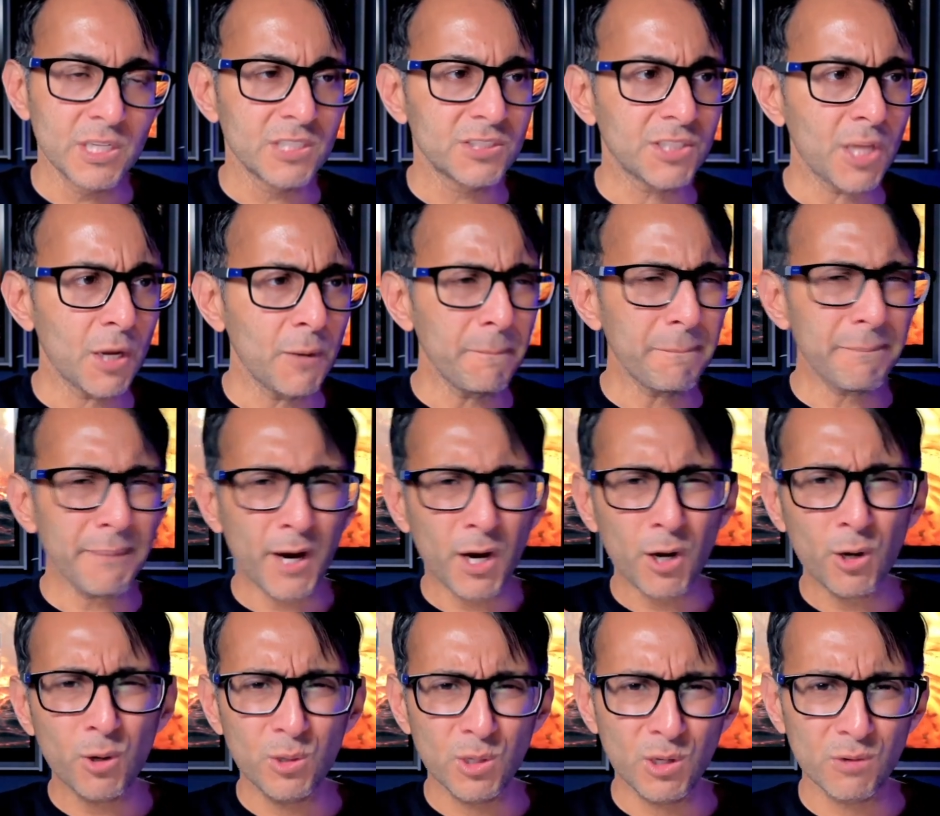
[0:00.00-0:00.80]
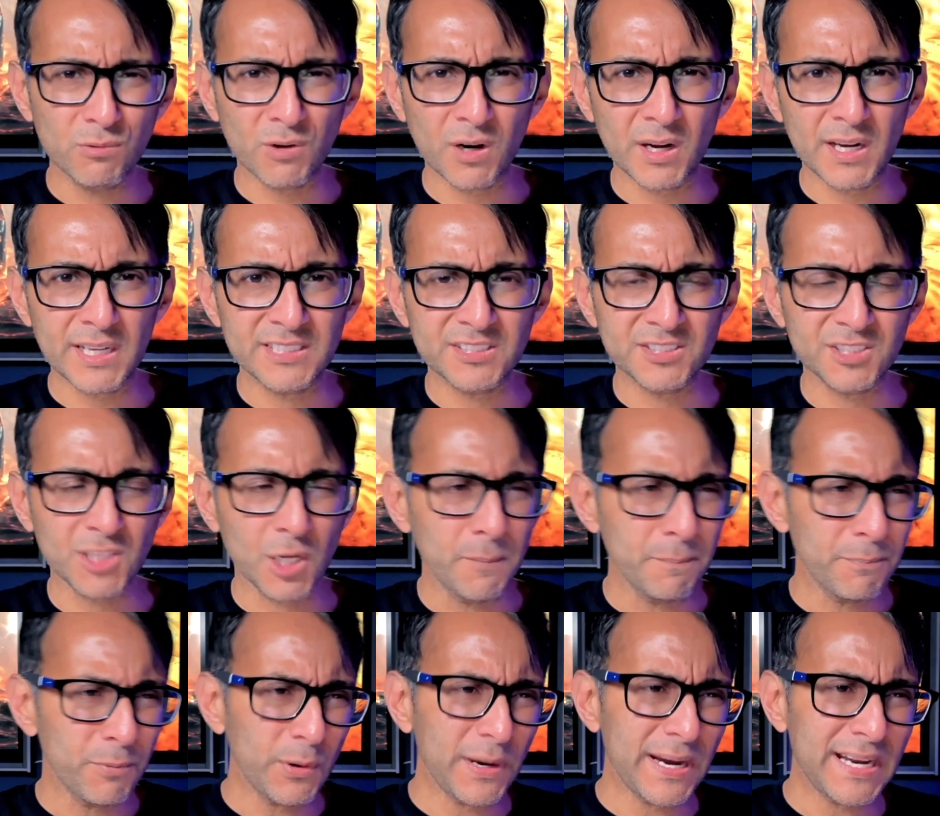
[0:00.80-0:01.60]
Don't polarize.
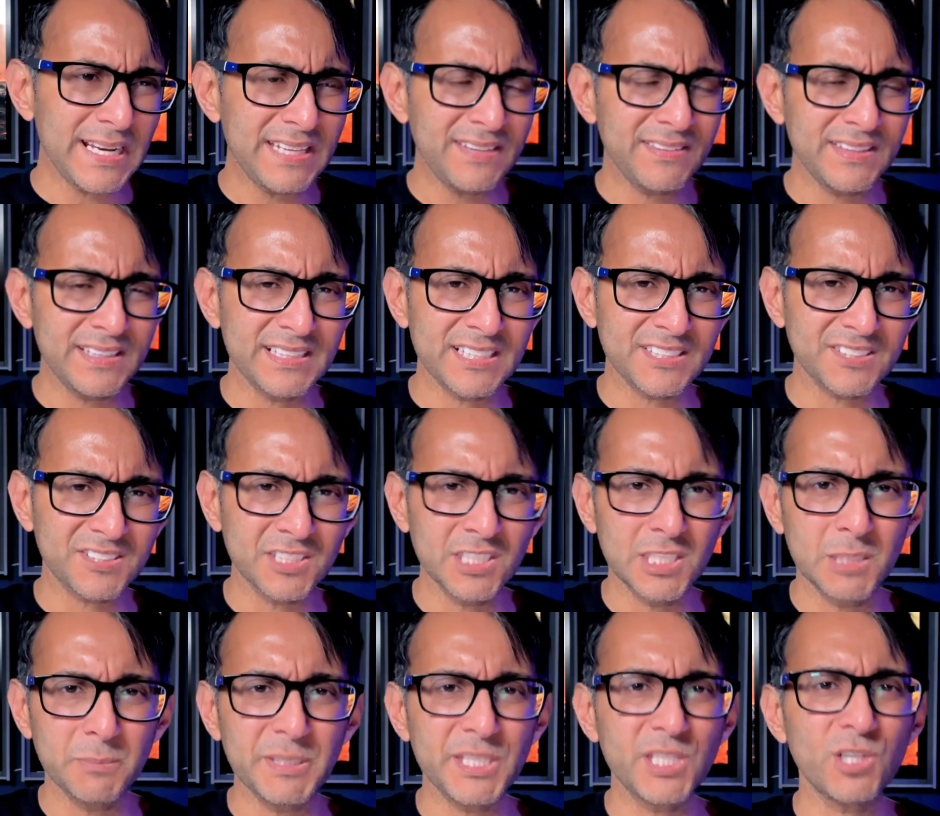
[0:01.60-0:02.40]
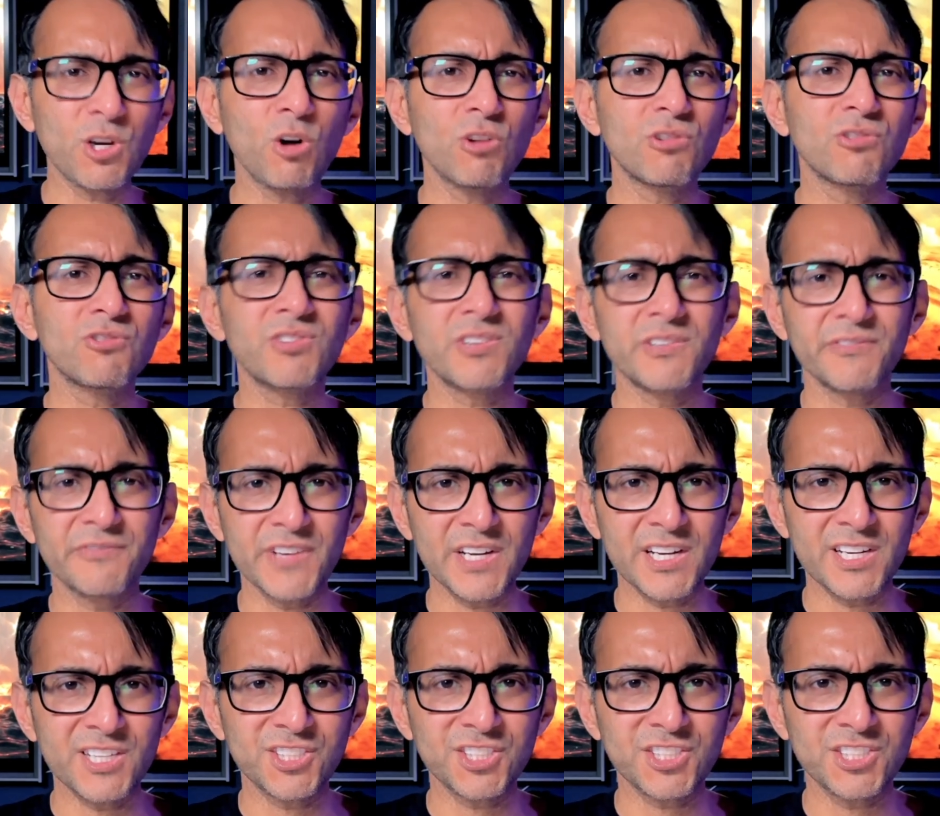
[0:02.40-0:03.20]
Don't put anything that's going to be
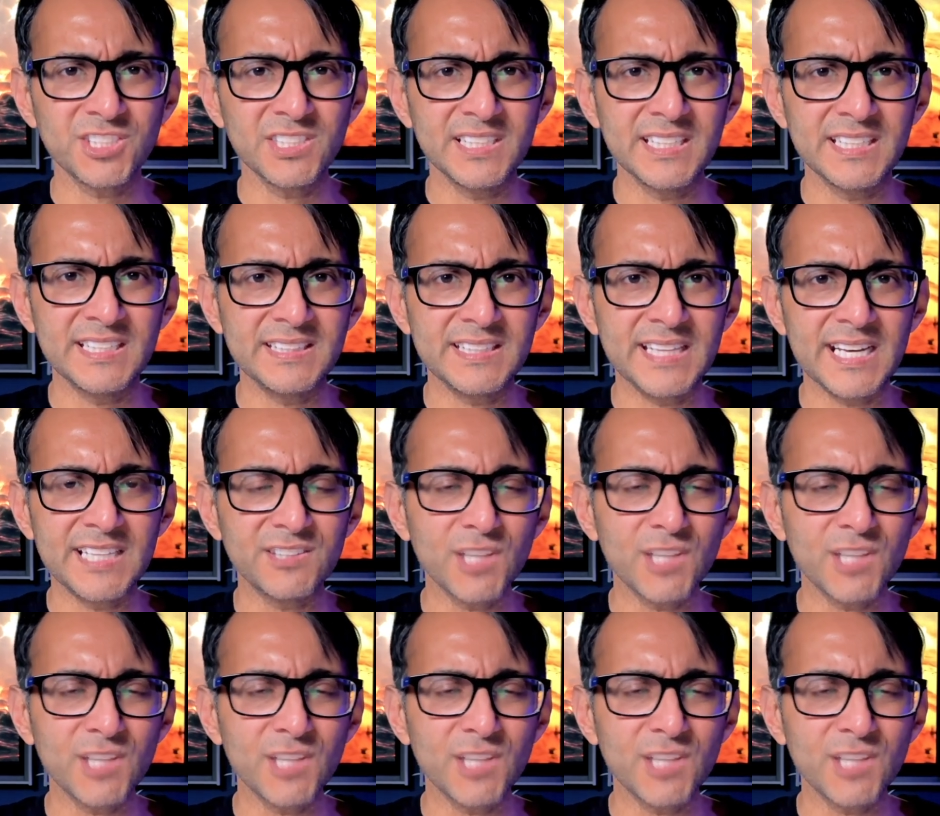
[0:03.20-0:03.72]
controversial in there.